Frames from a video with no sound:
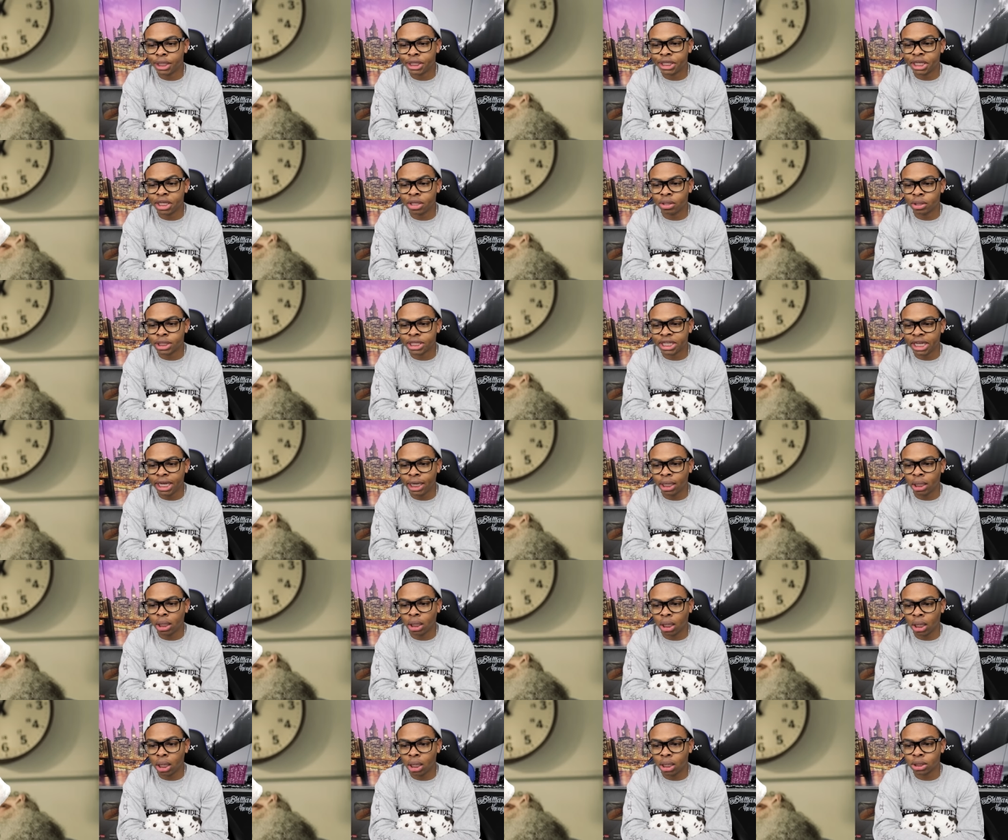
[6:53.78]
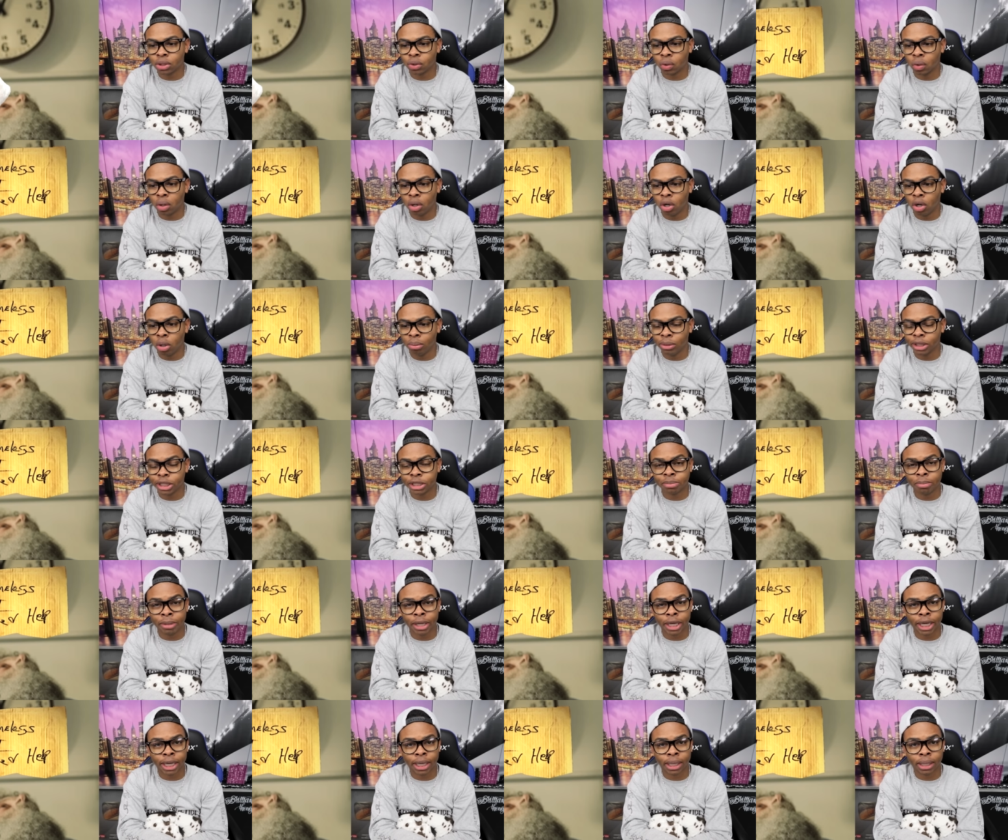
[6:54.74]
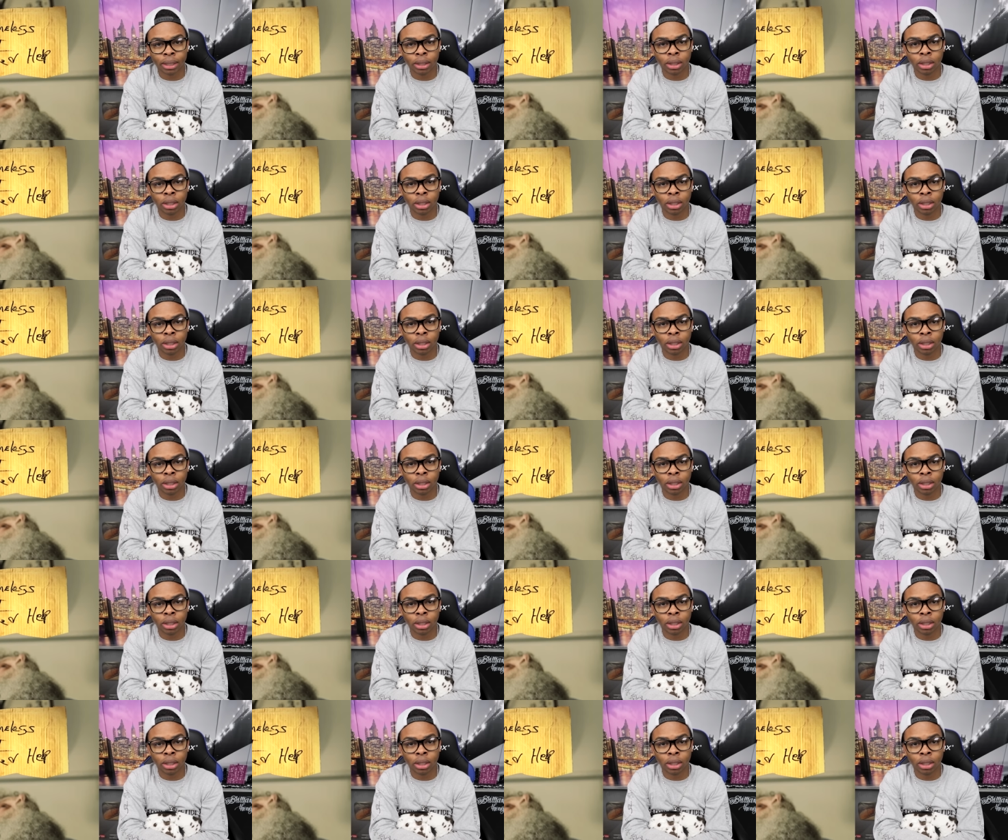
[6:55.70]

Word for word: it's either Santa Claus or homeless man.